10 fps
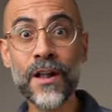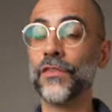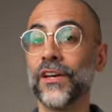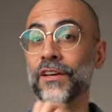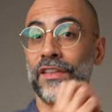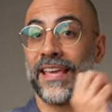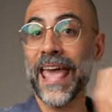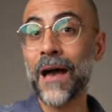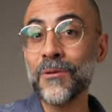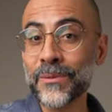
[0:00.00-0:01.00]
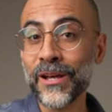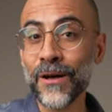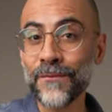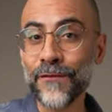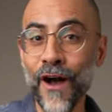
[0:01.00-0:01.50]
the chamomile
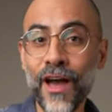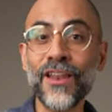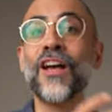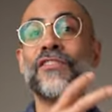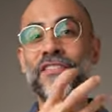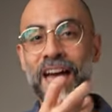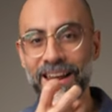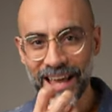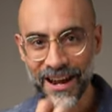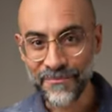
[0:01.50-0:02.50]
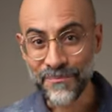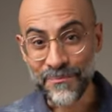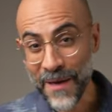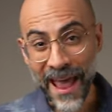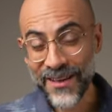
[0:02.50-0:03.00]
up front, then that kind of
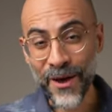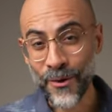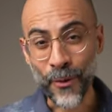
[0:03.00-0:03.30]
mango